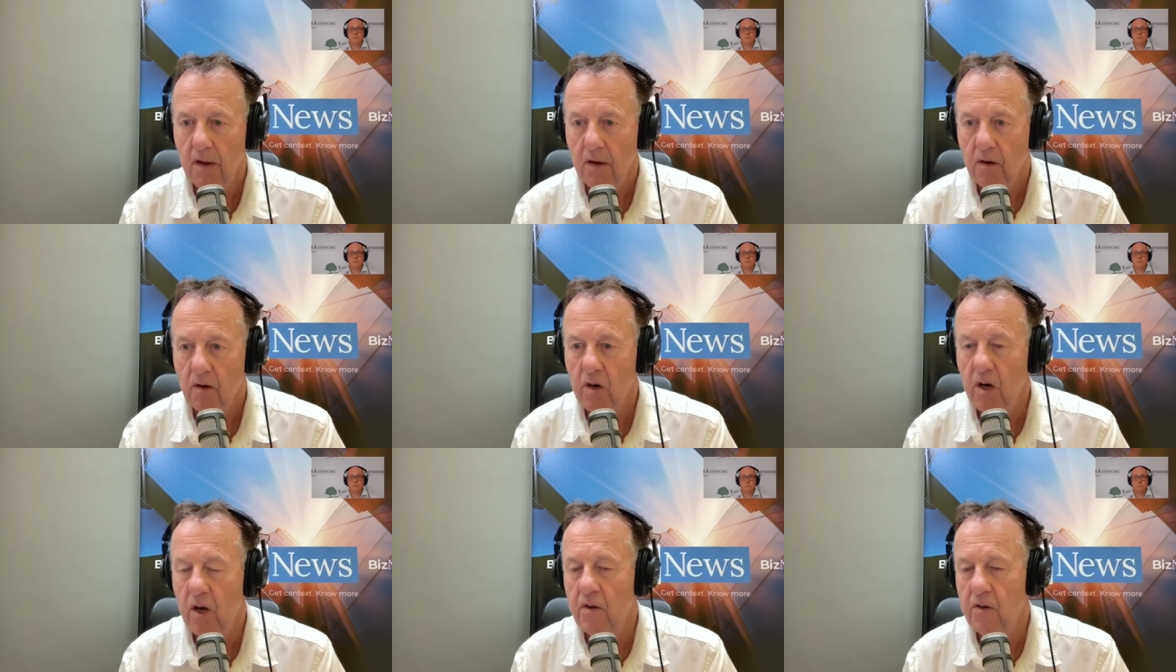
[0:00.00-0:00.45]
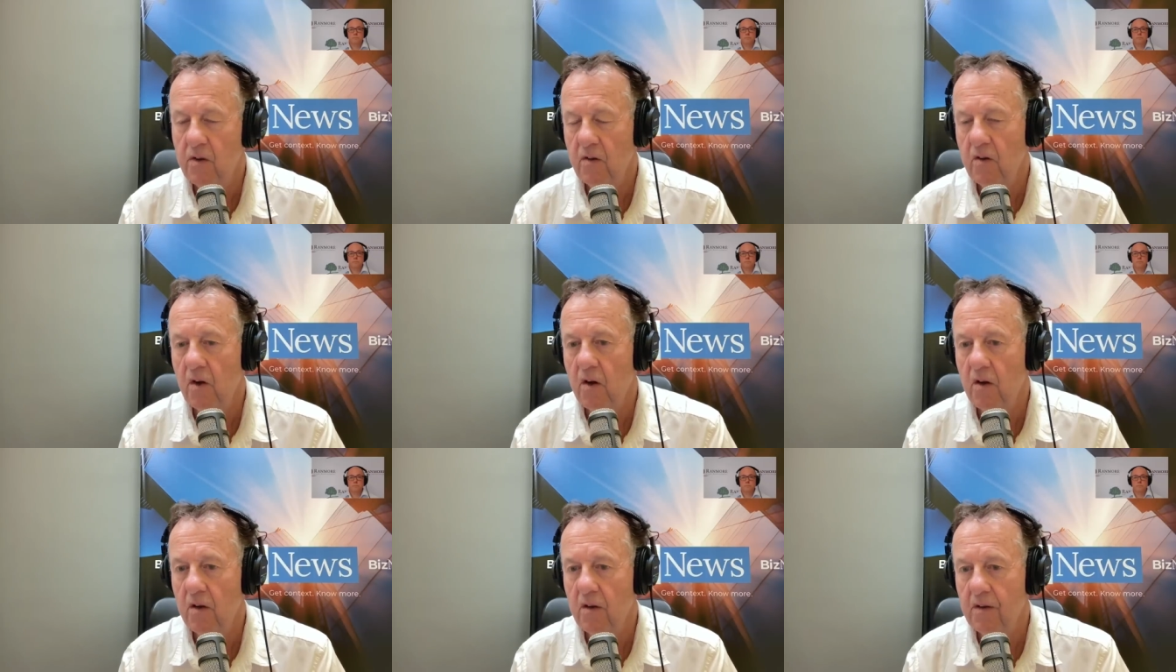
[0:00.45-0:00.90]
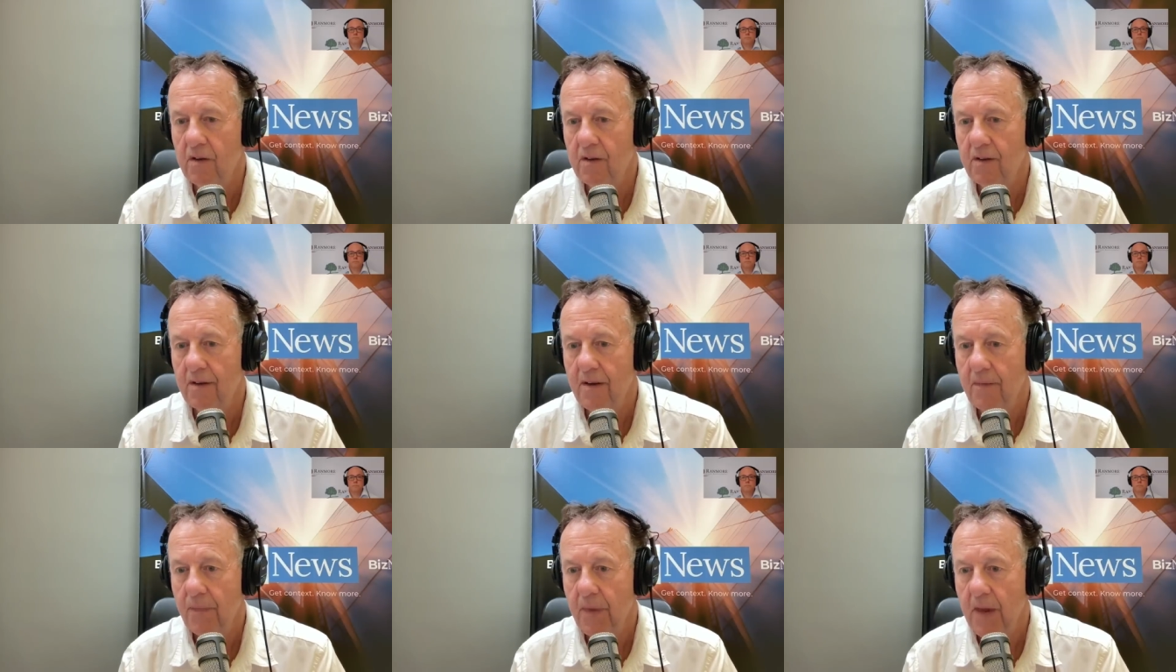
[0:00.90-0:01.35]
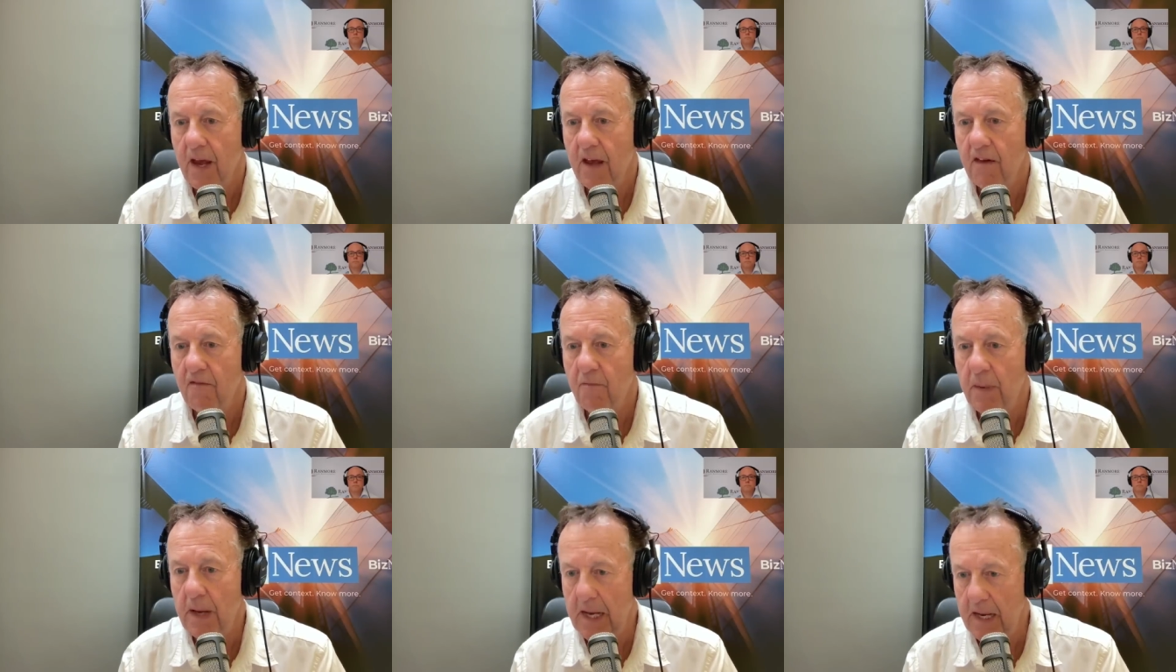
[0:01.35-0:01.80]
growth stocks
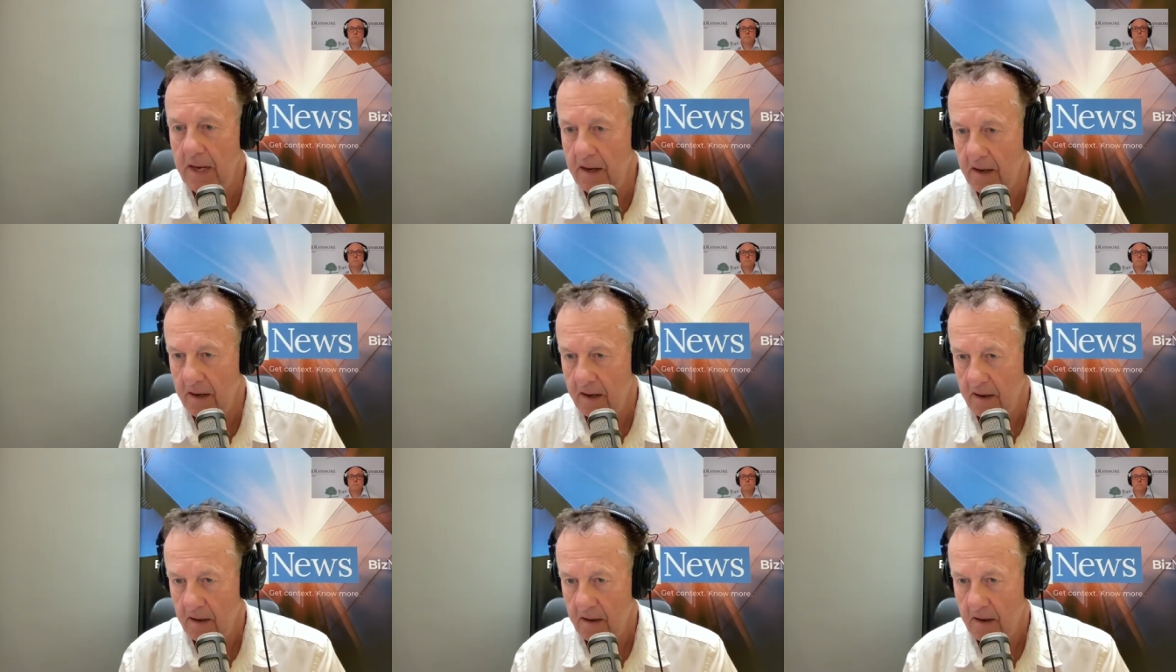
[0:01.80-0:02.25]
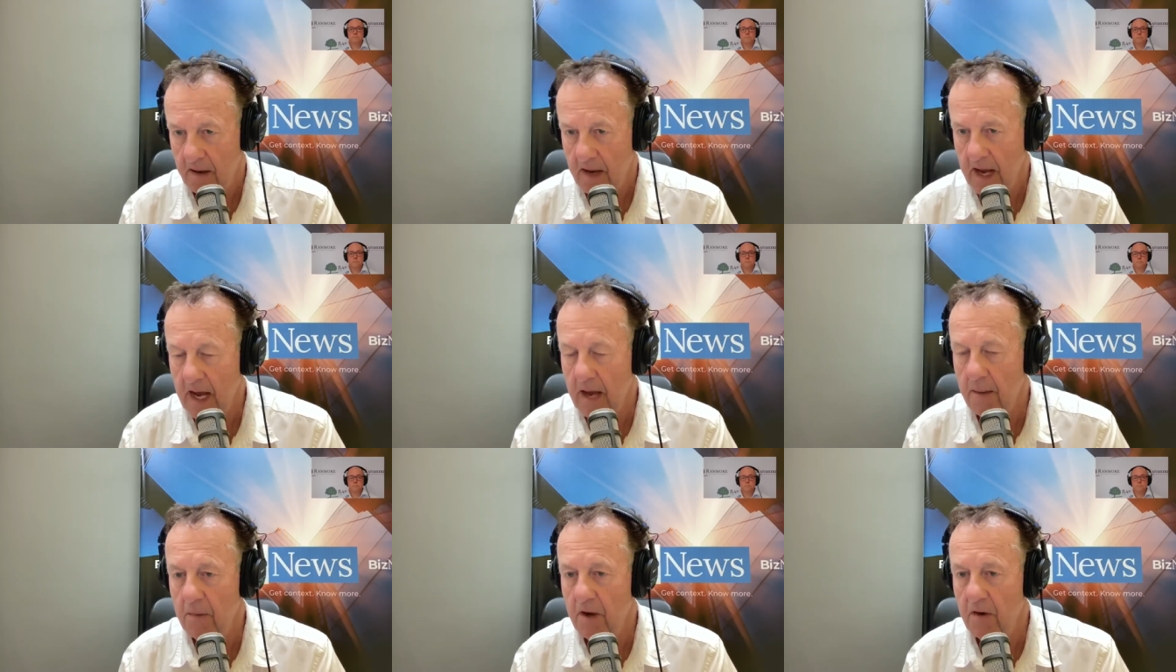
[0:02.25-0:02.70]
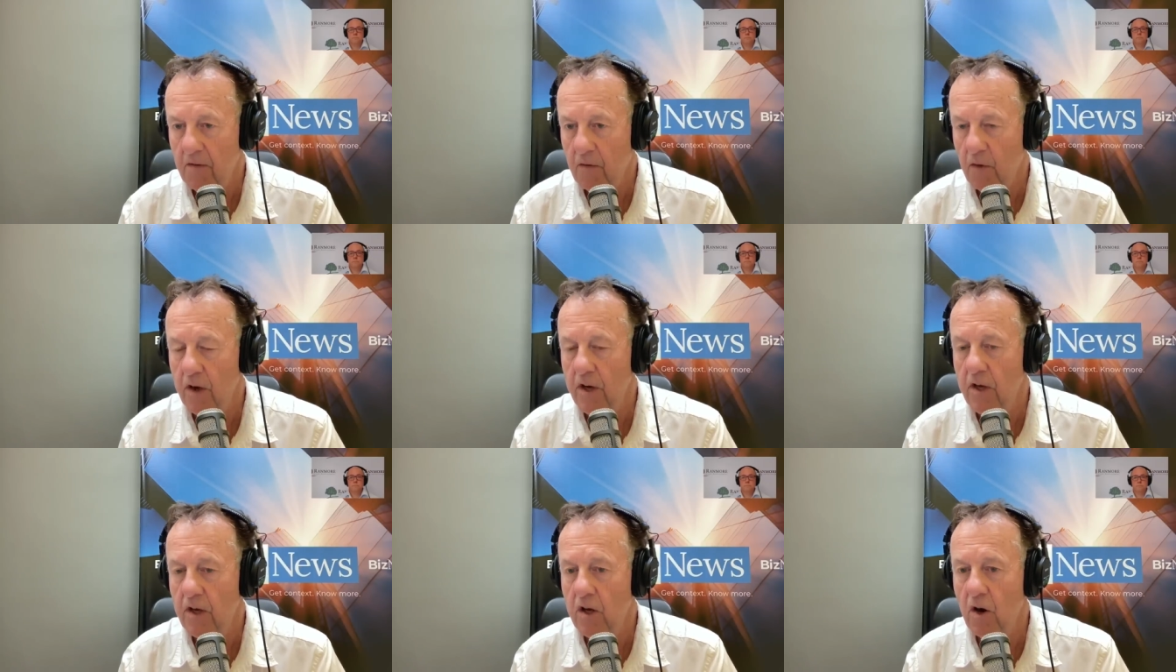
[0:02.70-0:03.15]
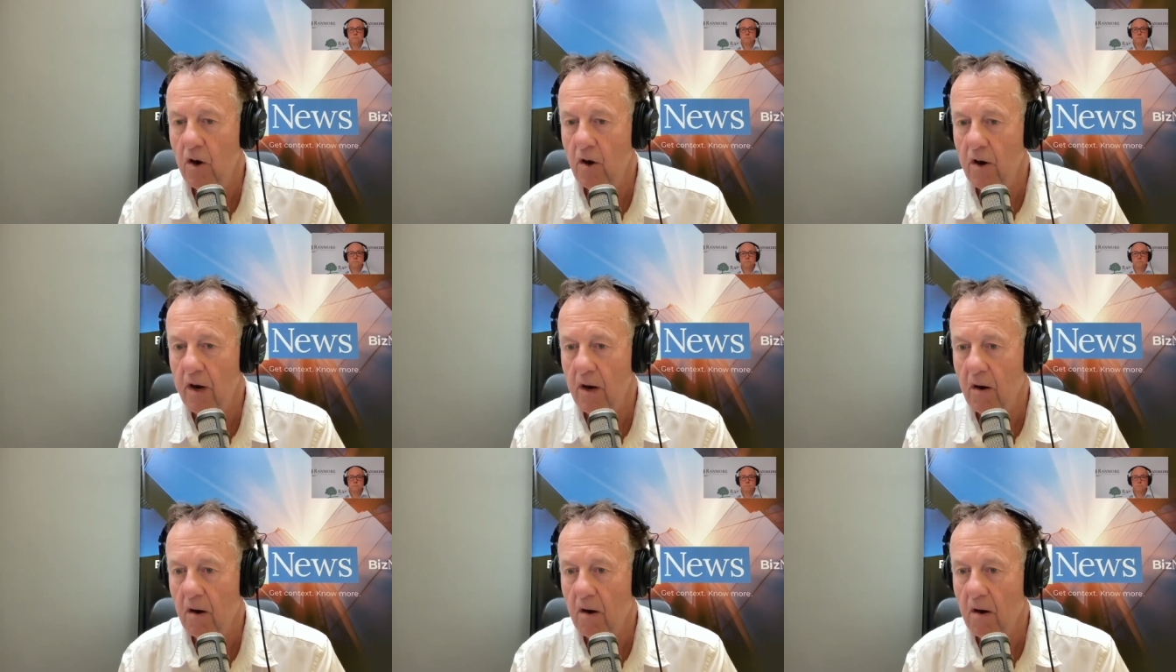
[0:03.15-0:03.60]
have been hammered for a year
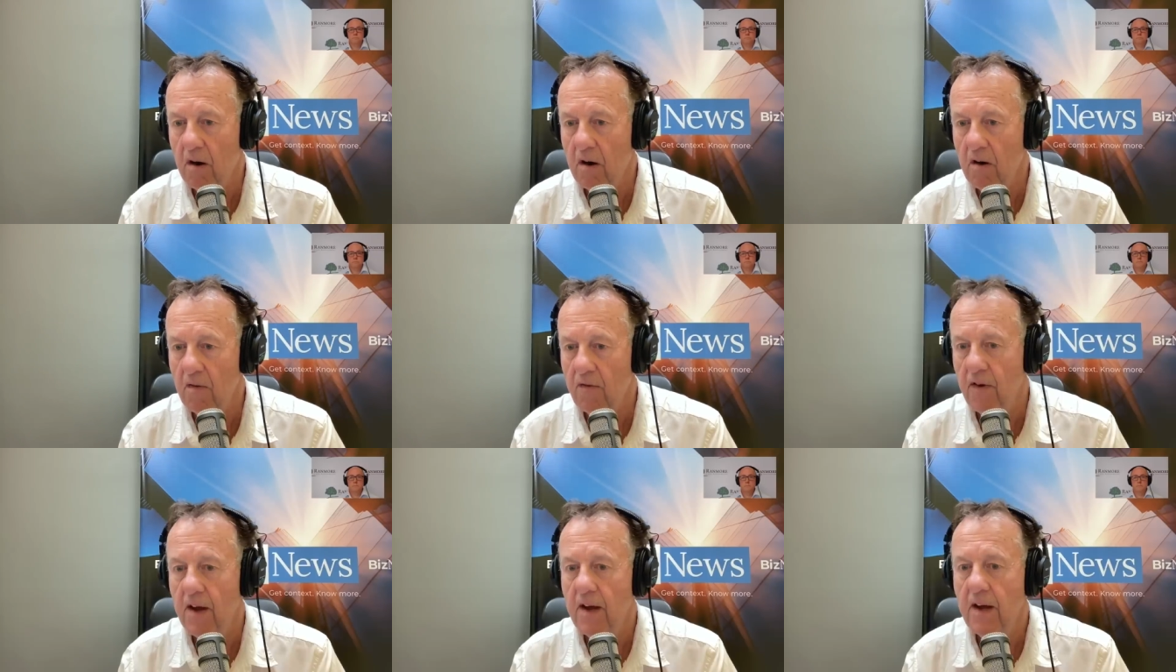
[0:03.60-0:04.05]
and a half.